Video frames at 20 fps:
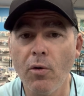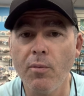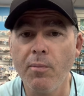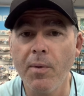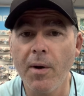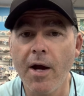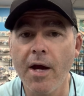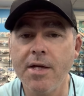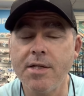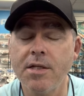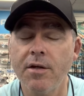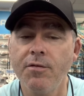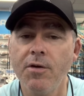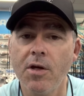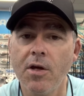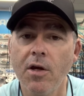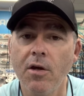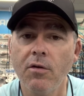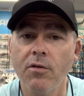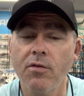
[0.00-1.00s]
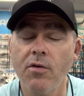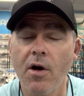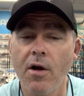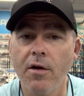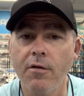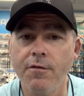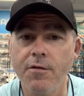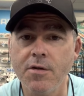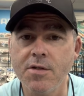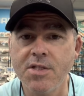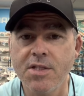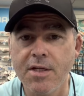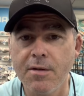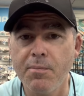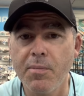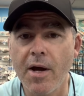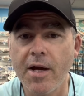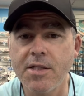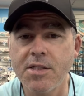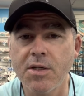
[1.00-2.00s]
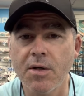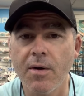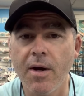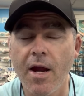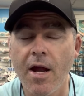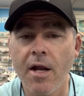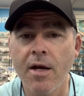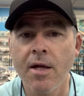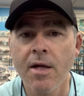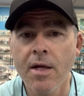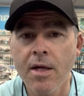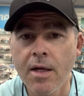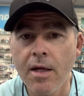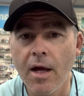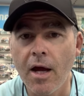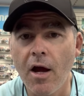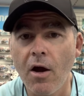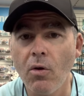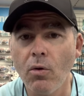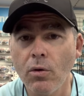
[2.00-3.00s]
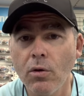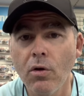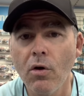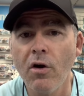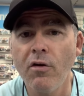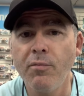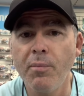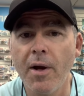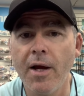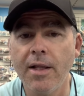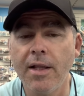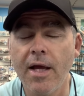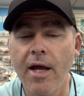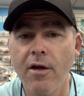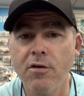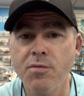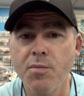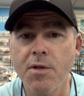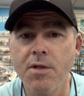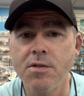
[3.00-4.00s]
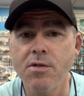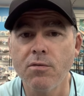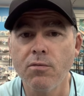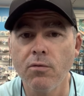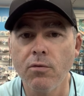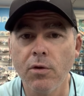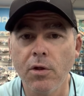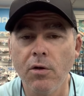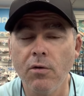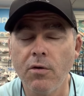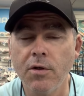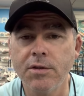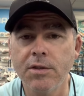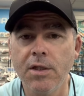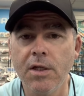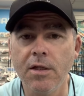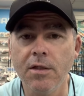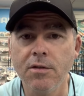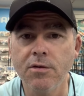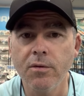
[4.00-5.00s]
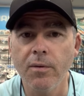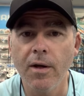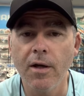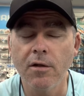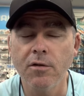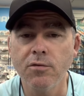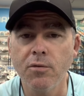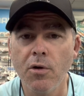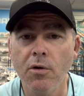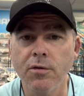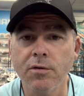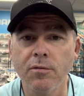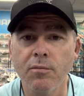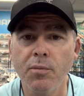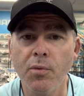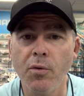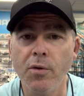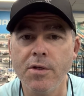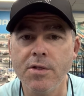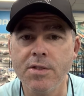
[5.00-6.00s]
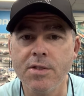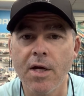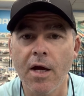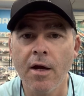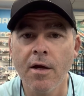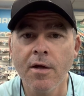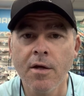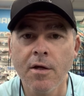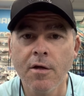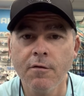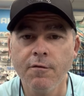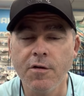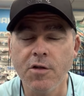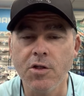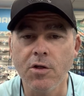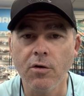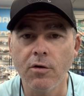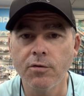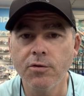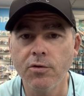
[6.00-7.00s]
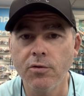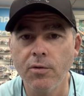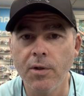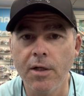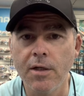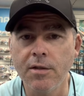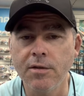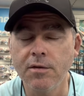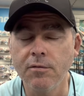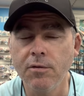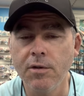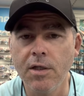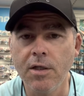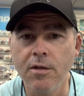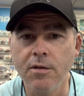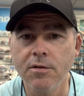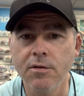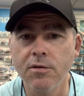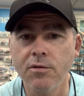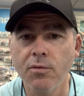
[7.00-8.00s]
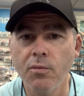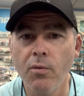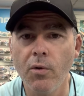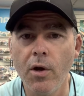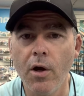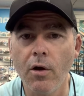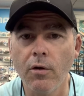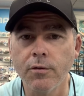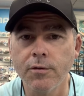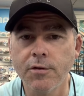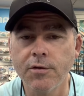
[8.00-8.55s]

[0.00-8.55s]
Bay. So if you're keen on throwing a few stick baits around or live bait, and there has been some really nice kings around as well. Some boys fishing offshore getting some kings as well.